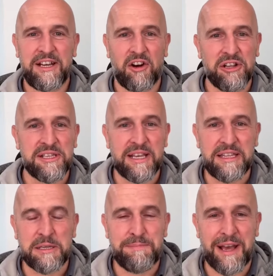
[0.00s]
Honestly,
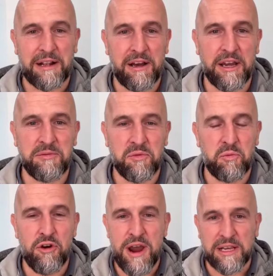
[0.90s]
this back line
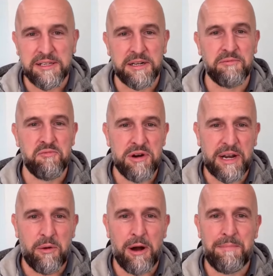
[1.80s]
were excellent,
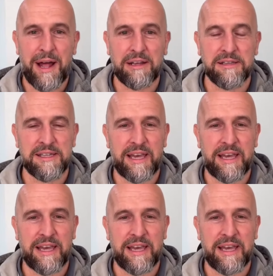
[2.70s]
really well balanced.